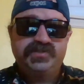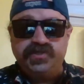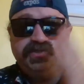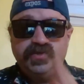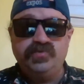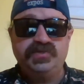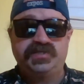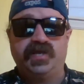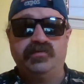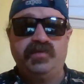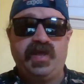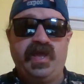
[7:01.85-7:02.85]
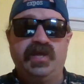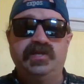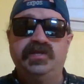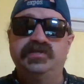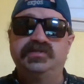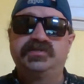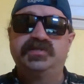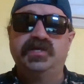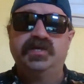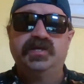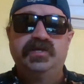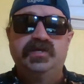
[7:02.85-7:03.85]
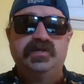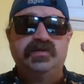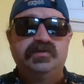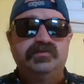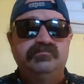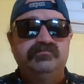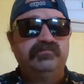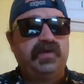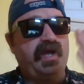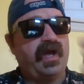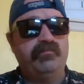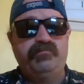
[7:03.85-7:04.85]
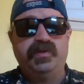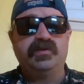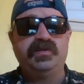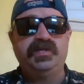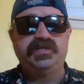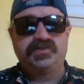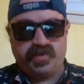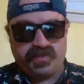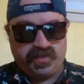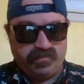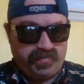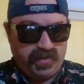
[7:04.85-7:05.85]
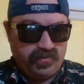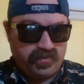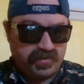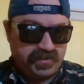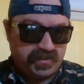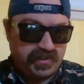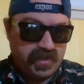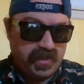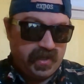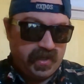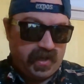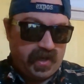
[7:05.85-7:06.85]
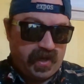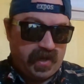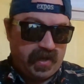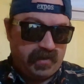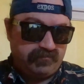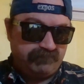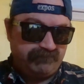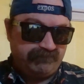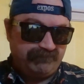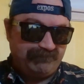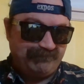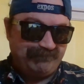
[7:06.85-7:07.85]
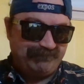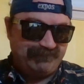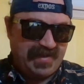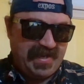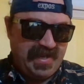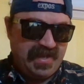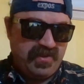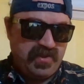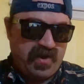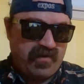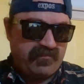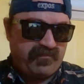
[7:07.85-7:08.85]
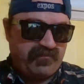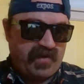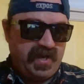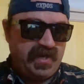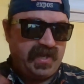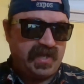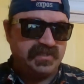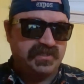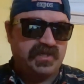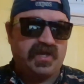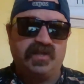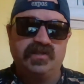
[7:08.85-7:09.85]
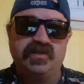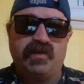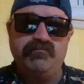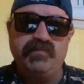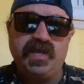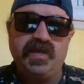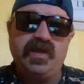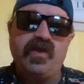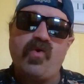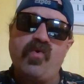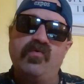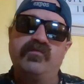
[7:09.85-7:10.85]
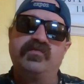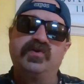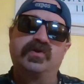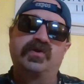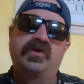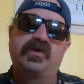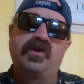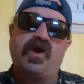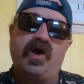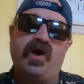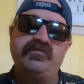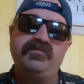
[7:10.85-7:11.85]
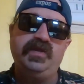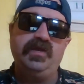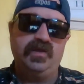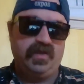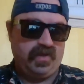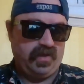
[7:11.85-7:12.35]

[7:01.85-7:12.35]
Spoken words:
to use him and his abilities with computers in their fight against Columbia over coffee.